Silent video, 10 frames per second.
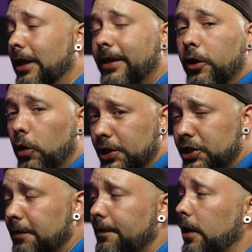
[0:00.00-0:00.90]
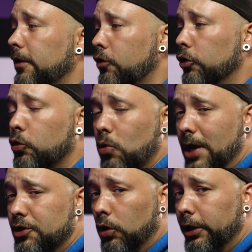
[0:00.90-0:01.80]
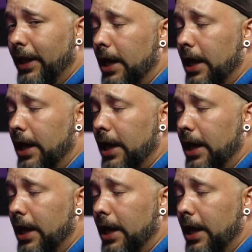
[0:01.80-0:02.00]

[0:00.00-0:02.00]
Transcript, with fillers: that cannot achieve, and it's going to crash all the